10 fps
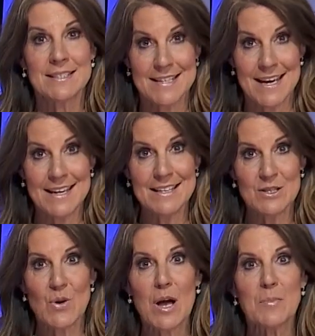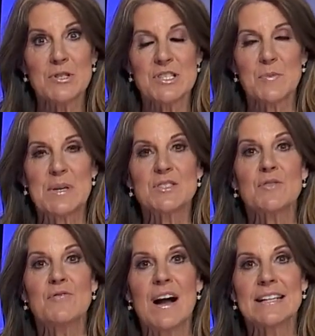Today, trial participants
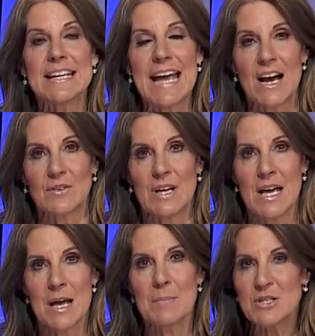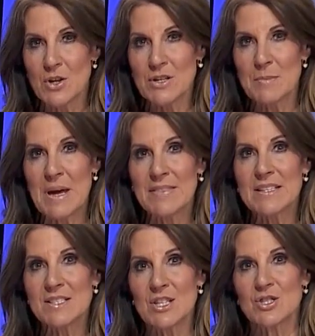are finding out. Moderna made
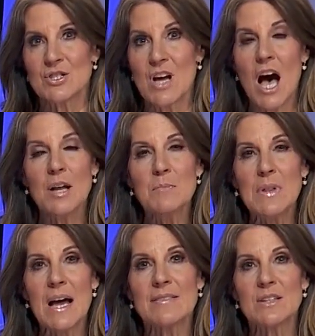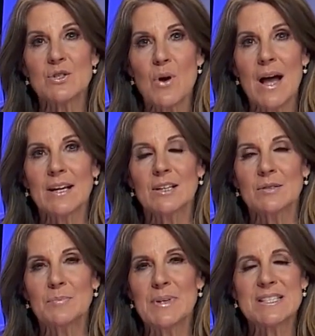the decision to unblind the
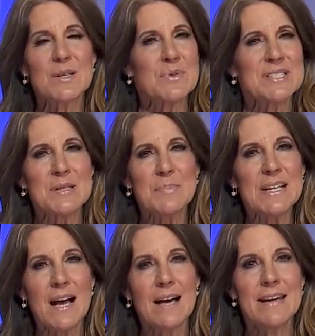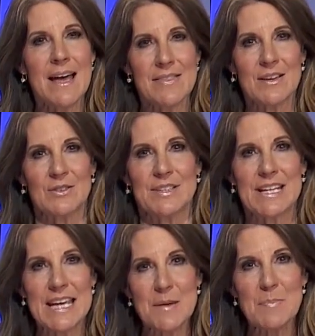trial because it was simply unethical to
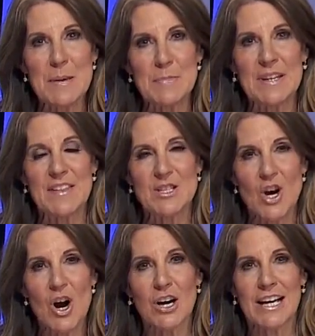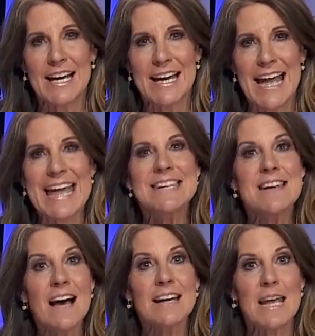keep people in the dark
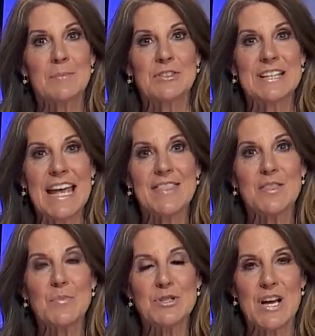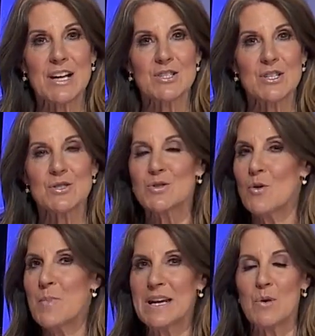and not able to get the protection
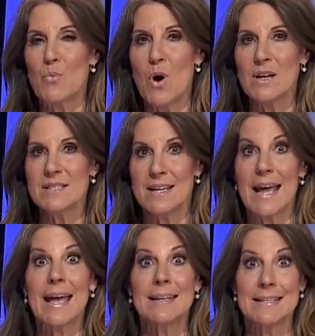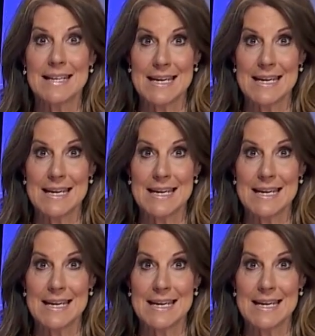so many want and